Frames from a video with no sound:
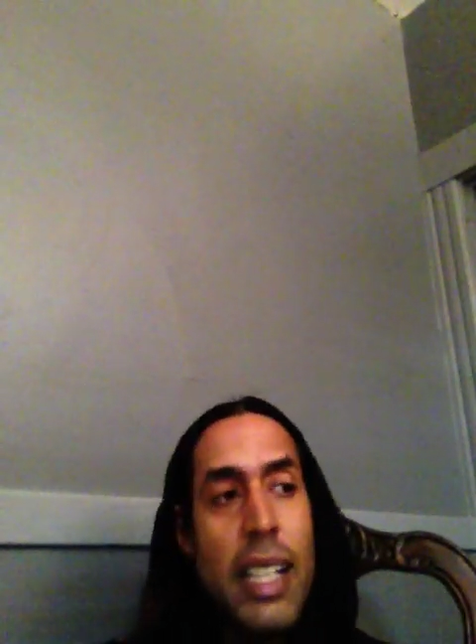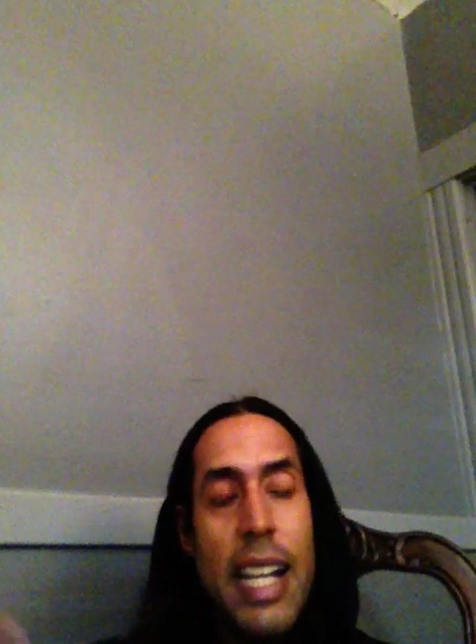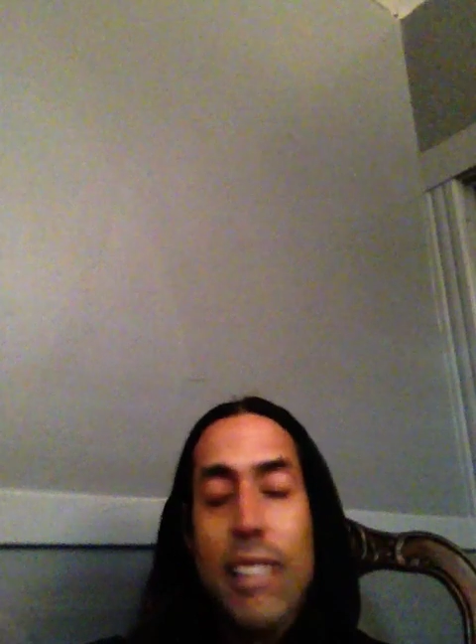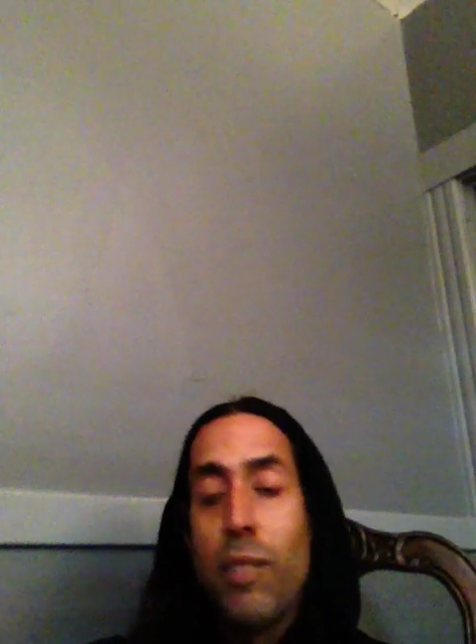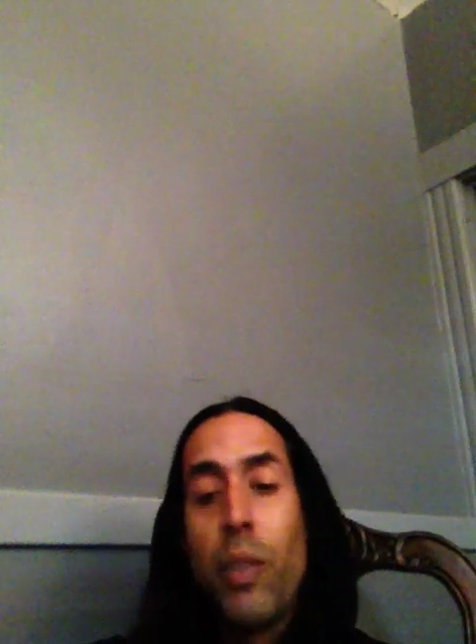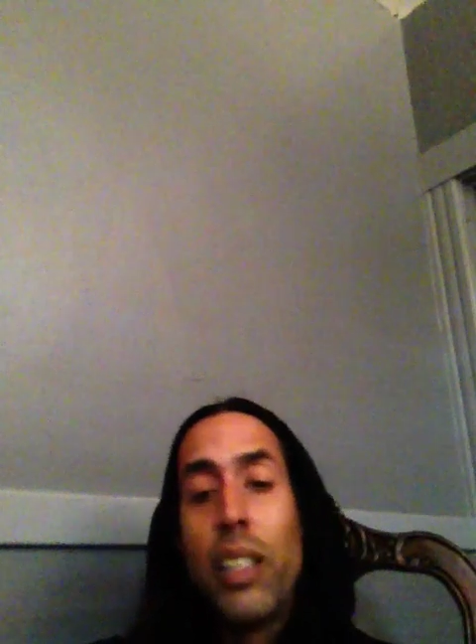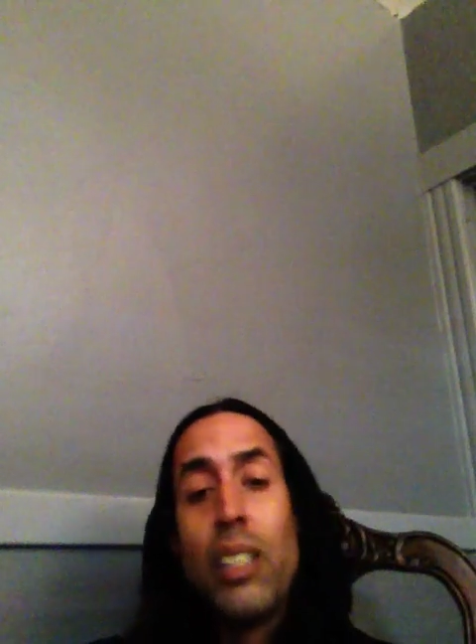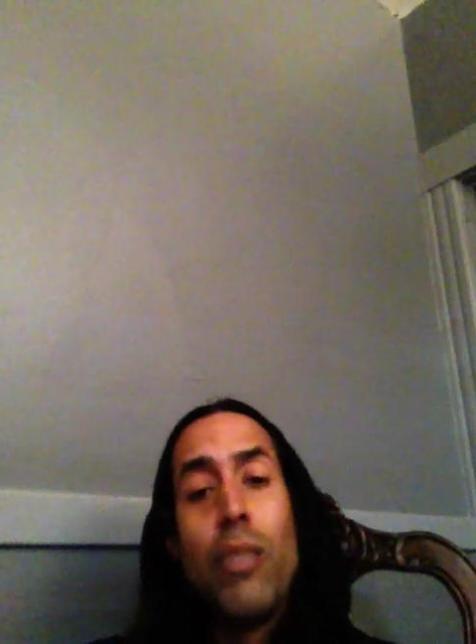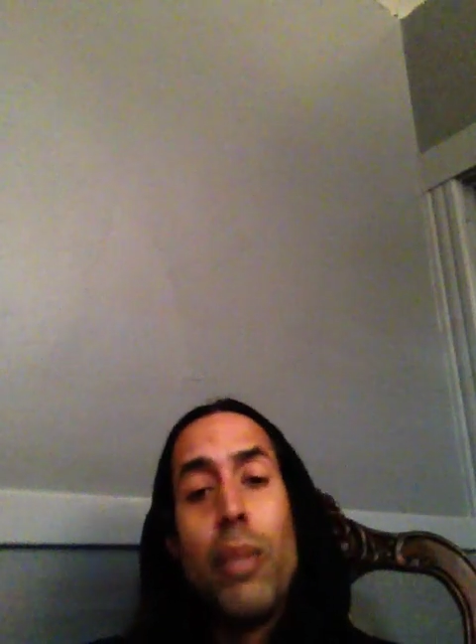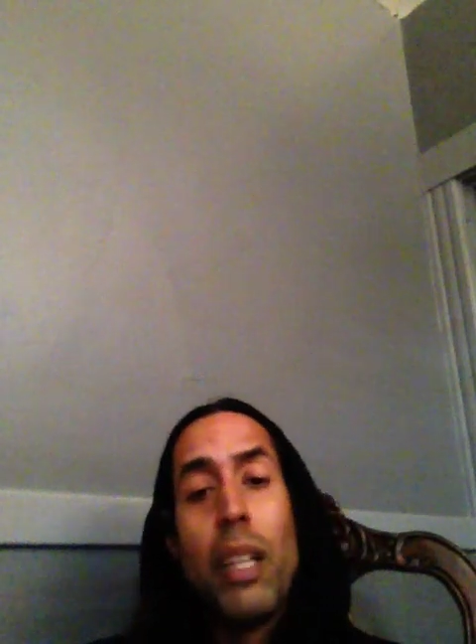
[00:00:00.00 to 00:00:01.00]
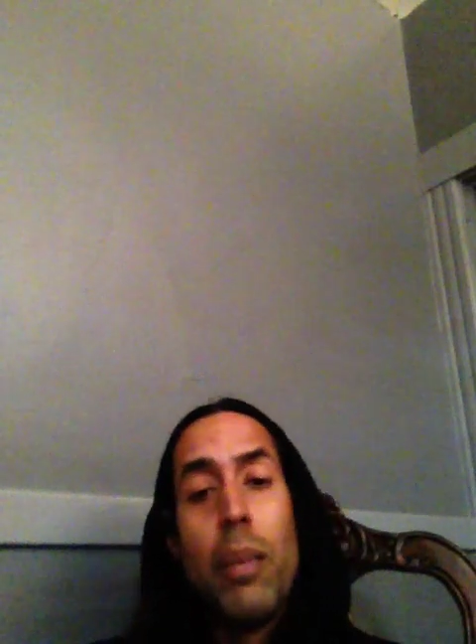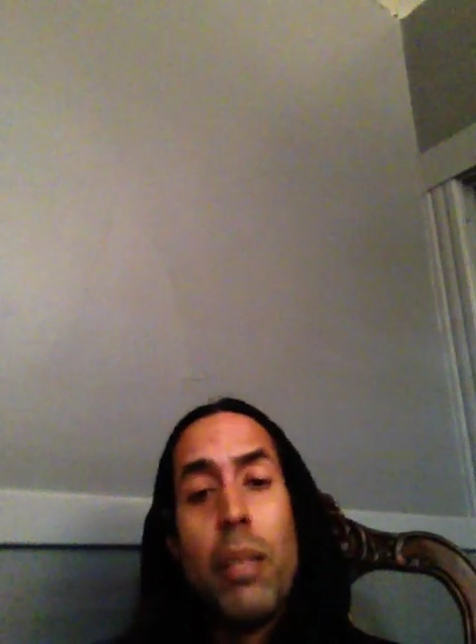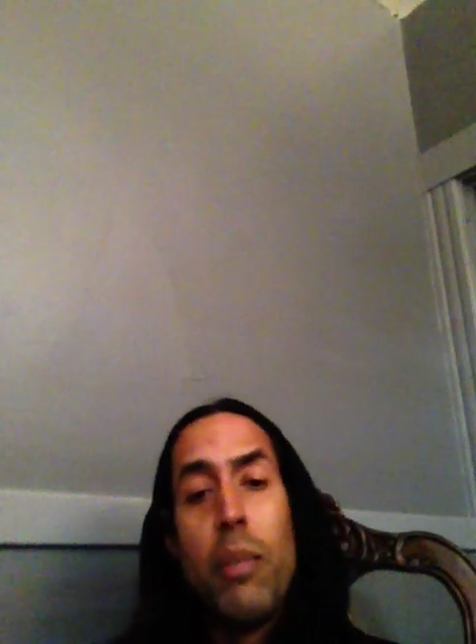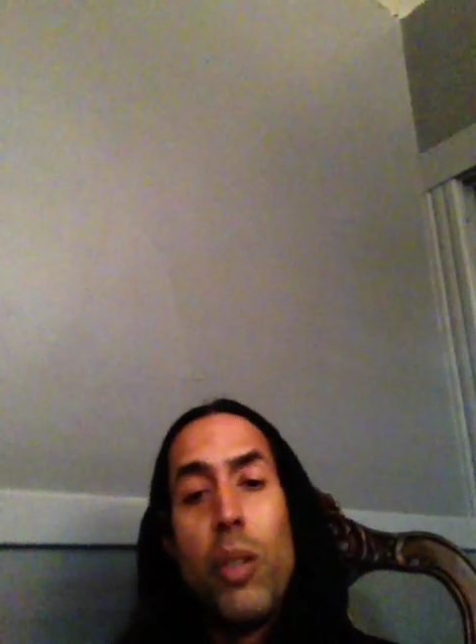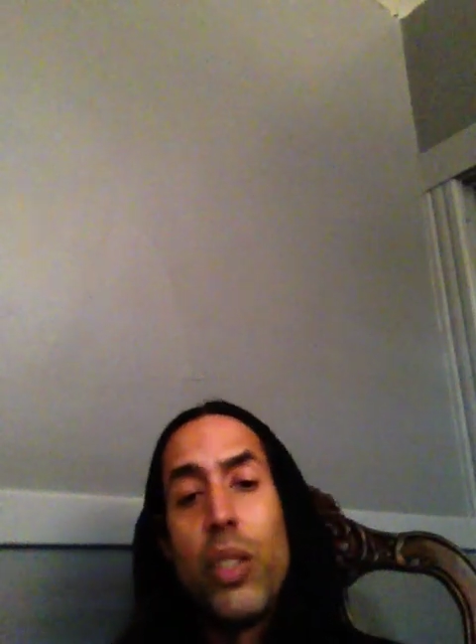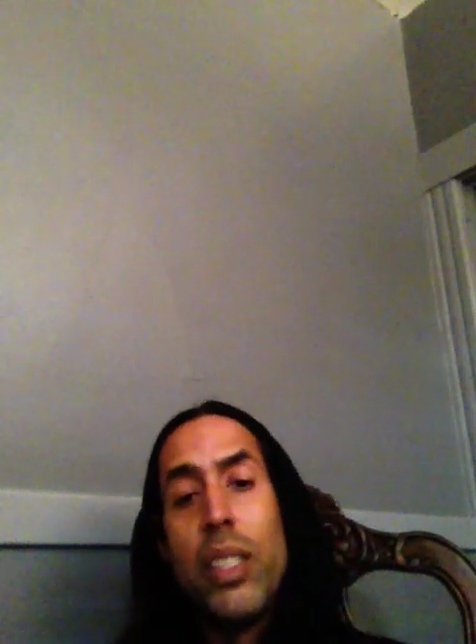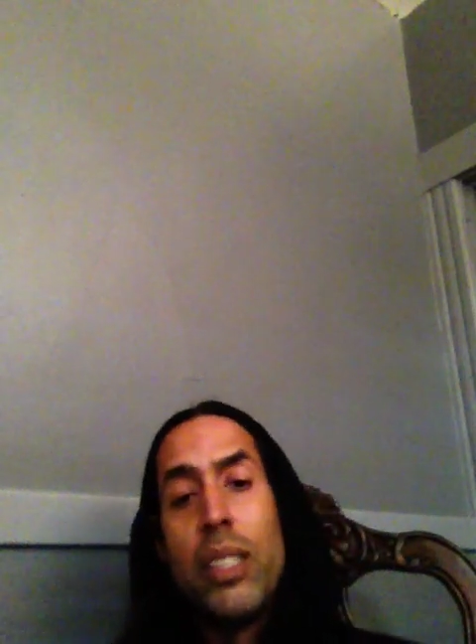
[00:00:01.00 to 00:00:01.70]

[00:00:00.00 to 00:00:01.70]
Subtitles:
as a function of becoming emotionally